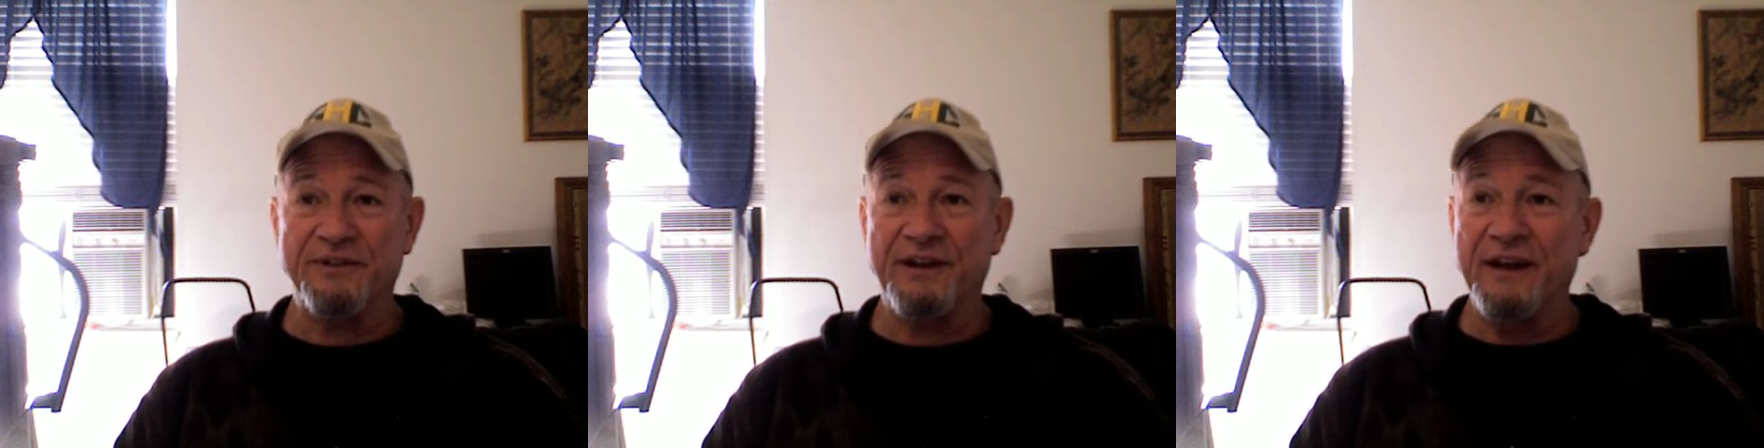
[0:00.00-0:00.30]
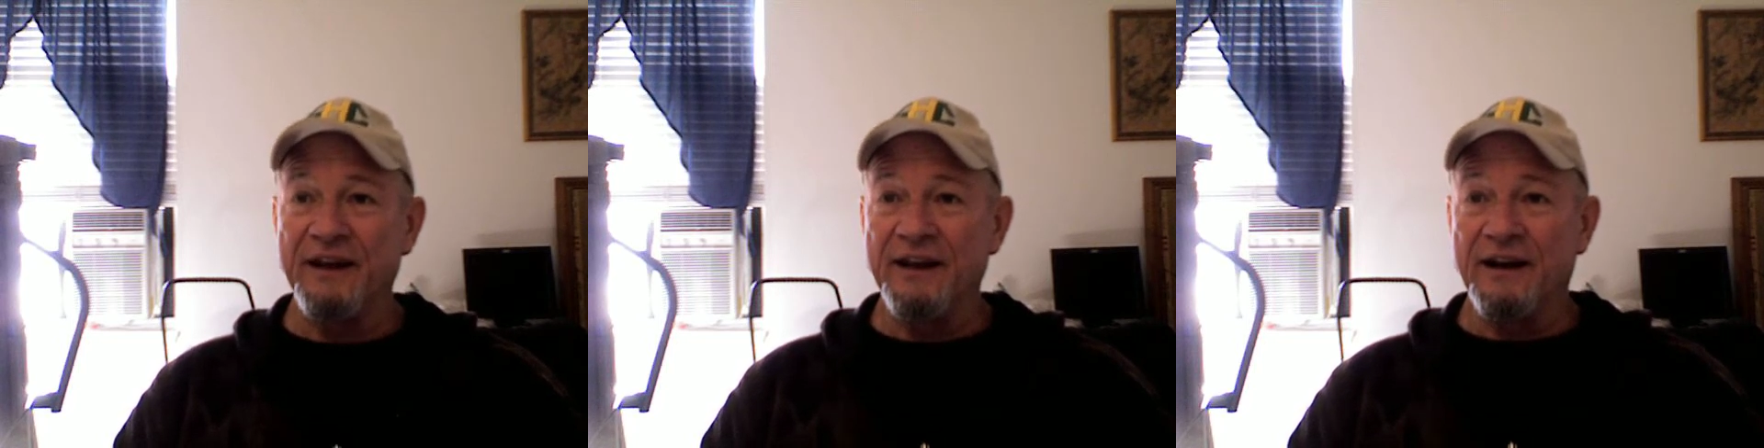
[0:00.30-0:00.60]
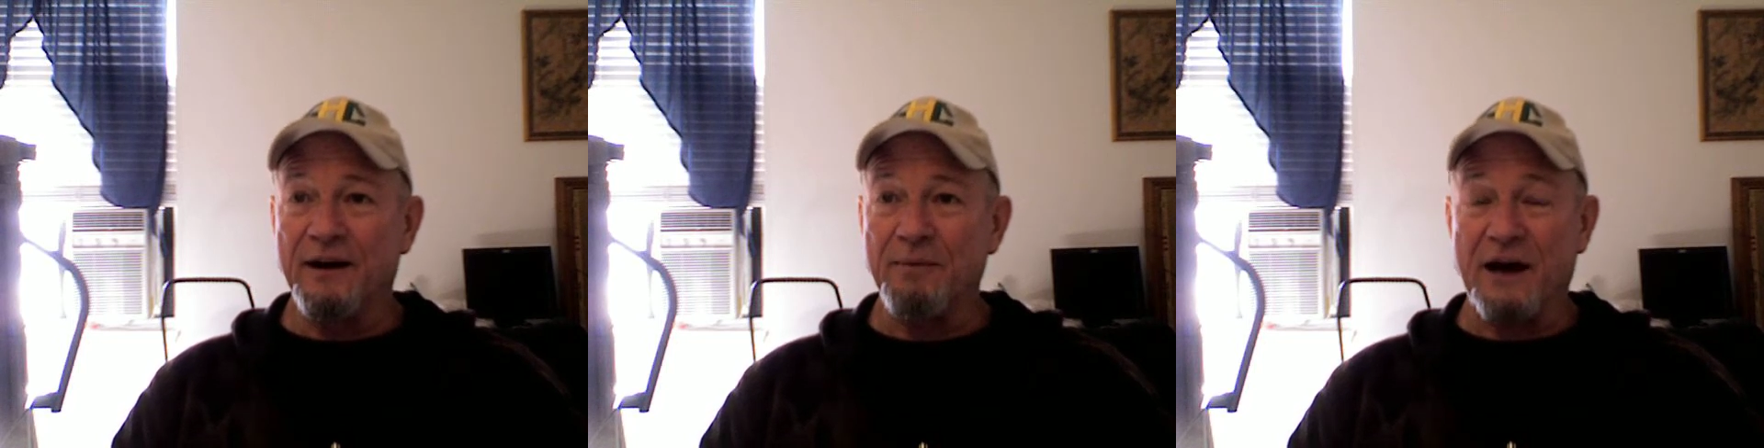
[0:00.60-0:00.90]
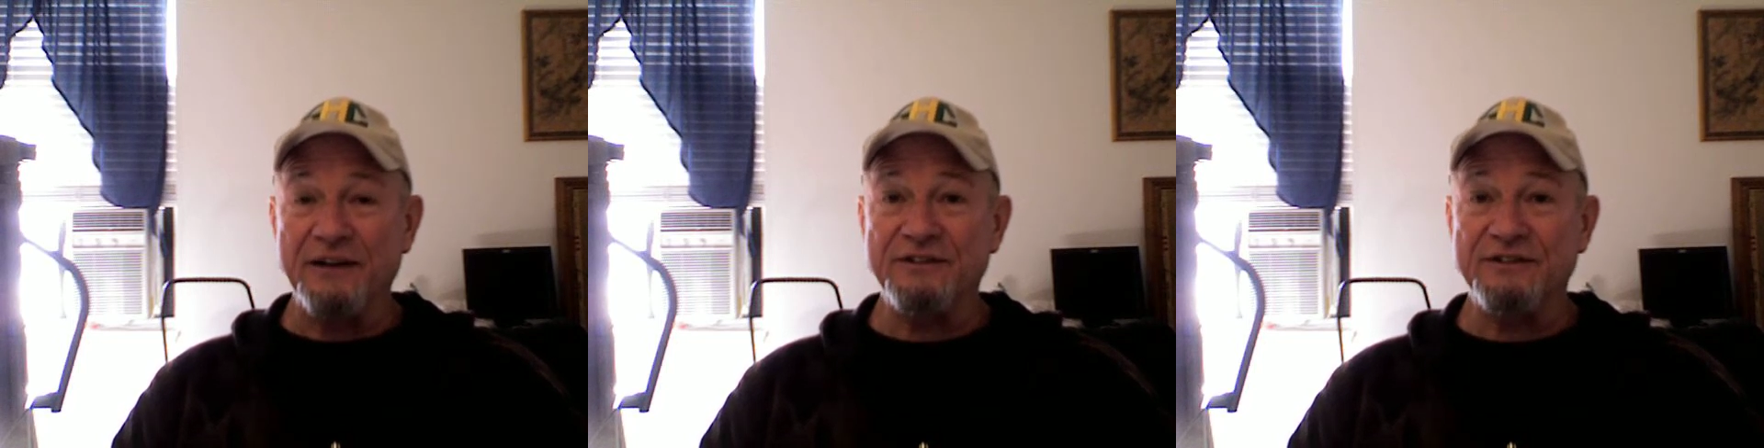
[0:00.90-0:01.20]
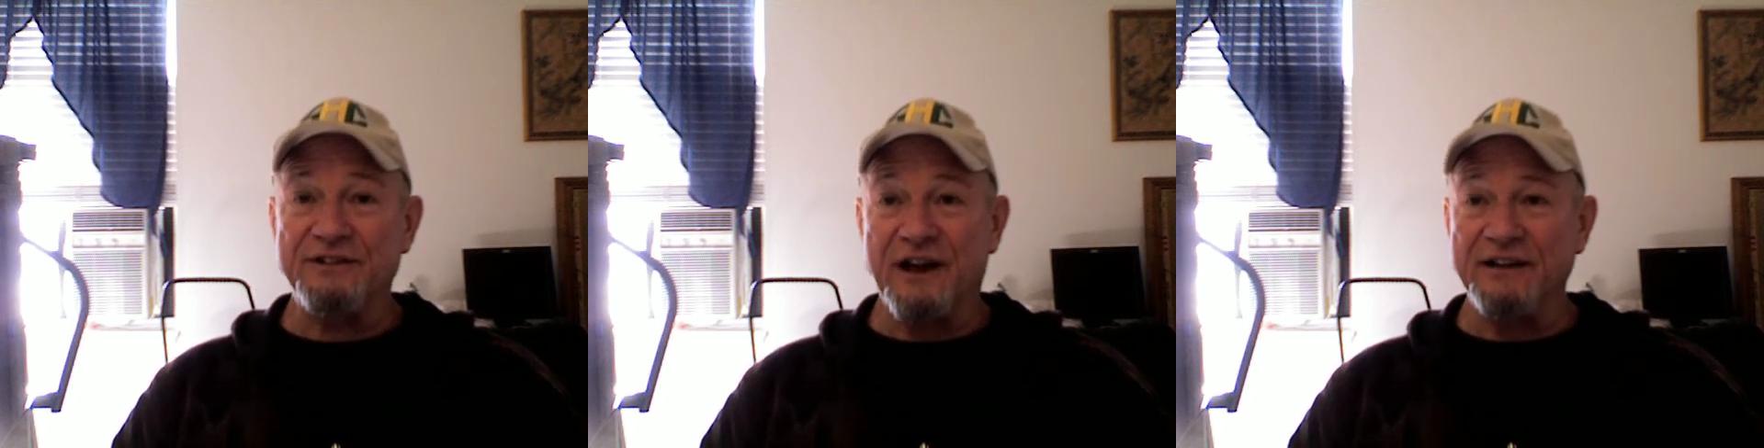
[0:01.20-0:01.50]
And um, I
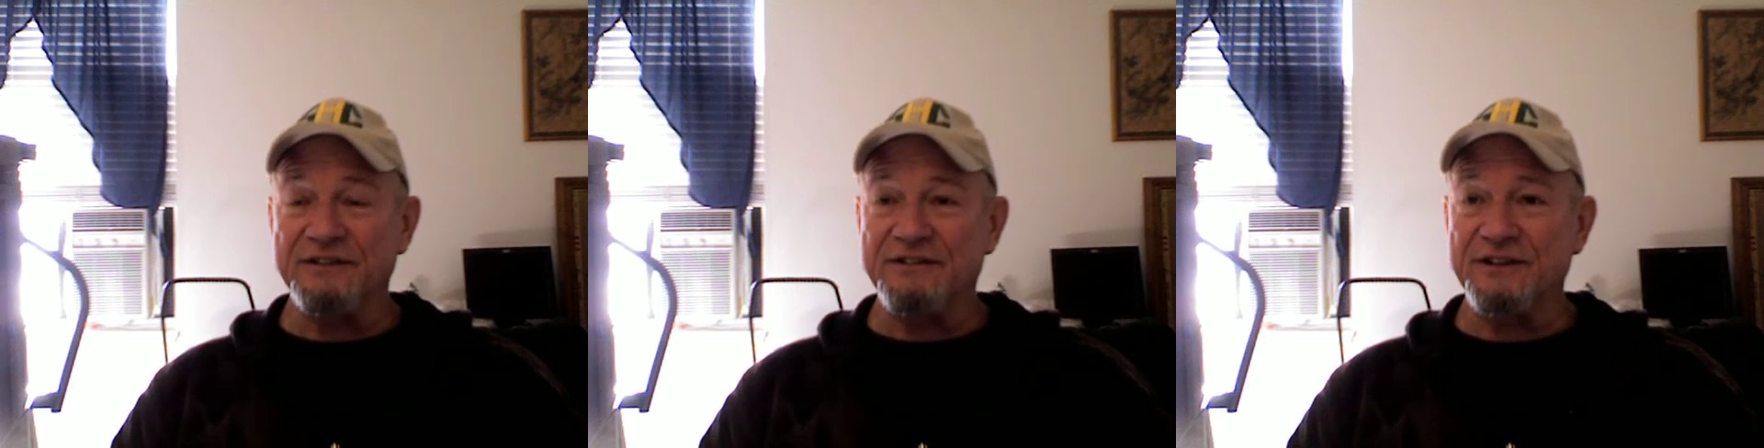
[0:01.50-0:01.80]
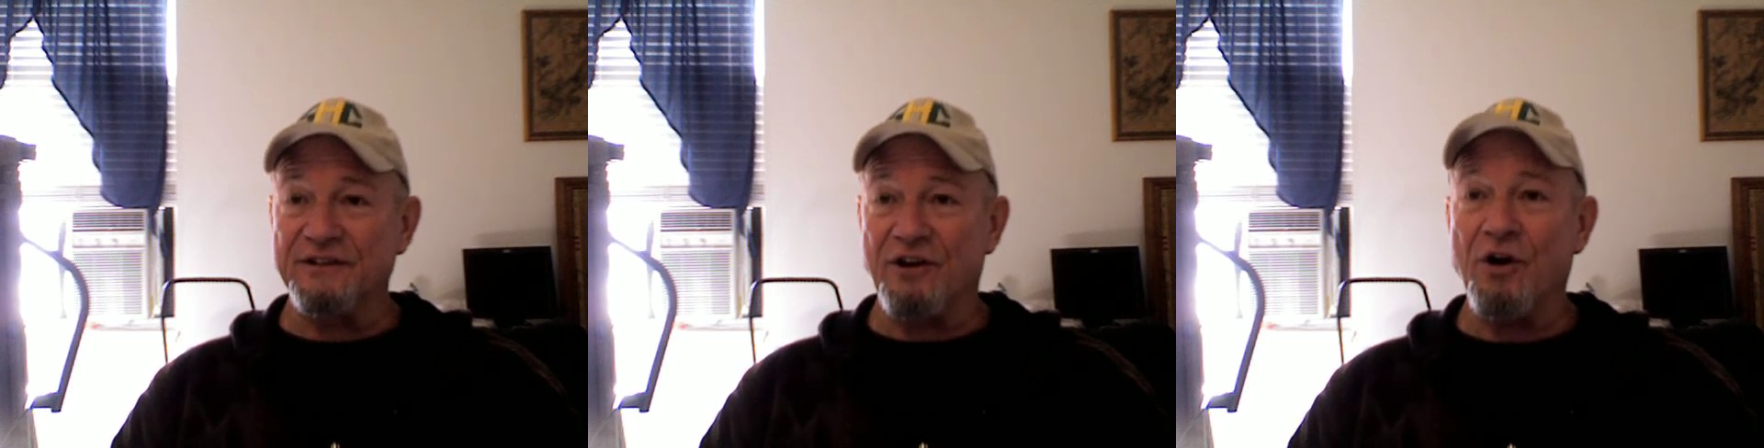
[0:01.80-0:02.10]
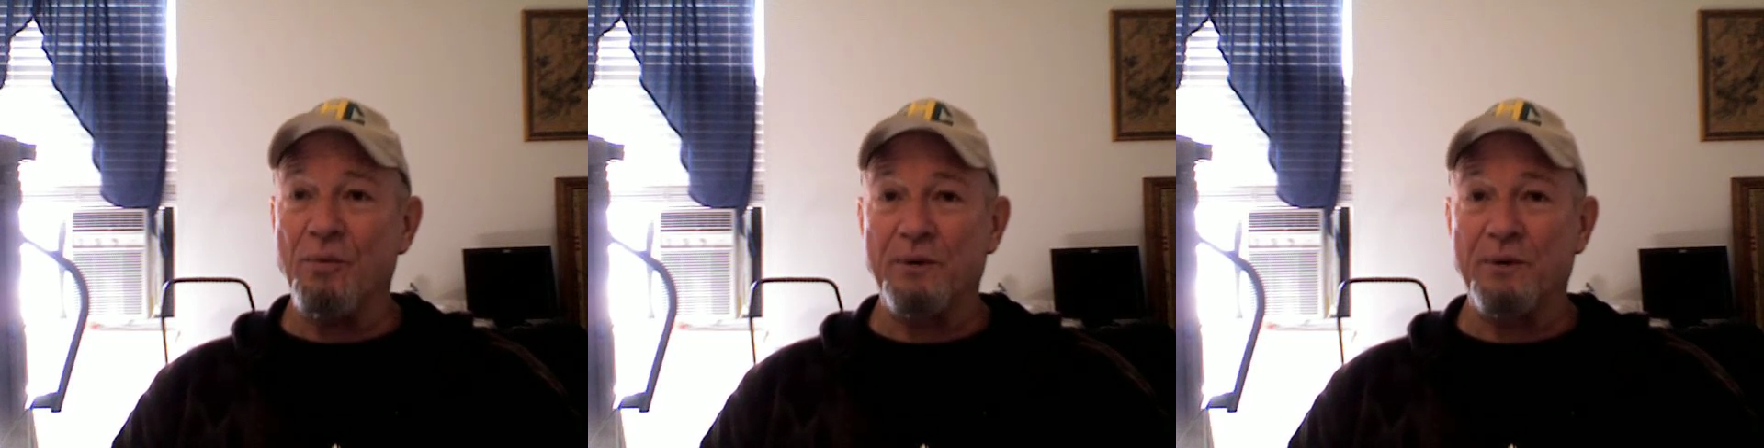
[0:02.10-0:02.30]
just I just didn't know.